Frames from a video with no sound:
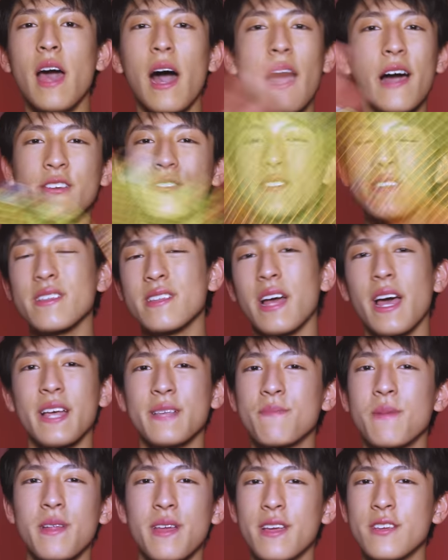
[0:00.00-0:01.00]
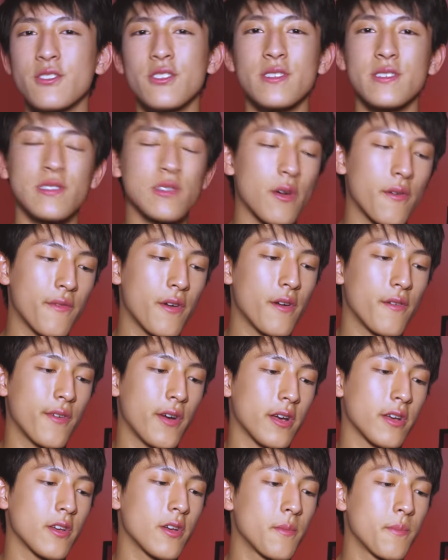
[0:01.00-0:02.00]
I just think that explanation is not very,
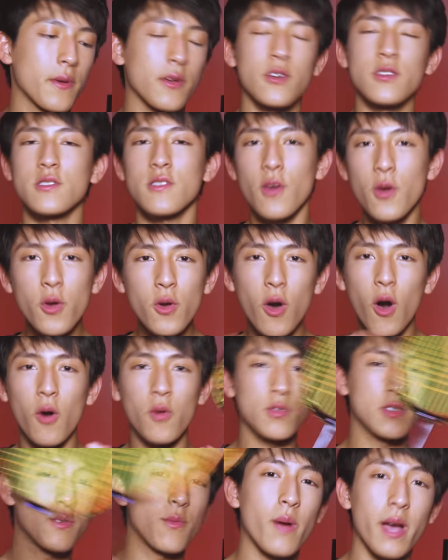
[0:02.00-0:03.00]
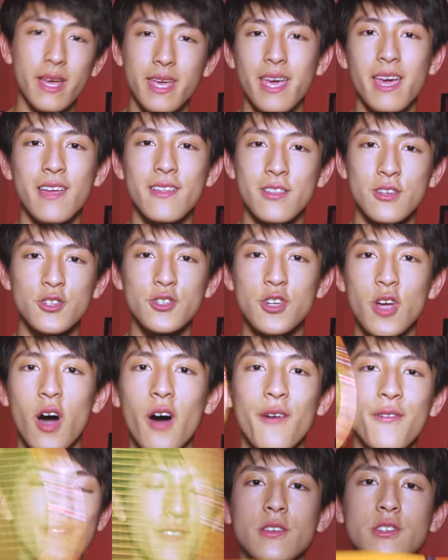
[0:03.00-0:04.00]
very good because who holds a racket in the
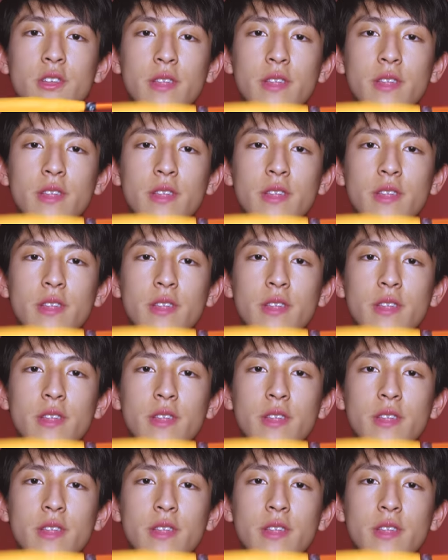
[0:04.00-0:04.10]
shaft?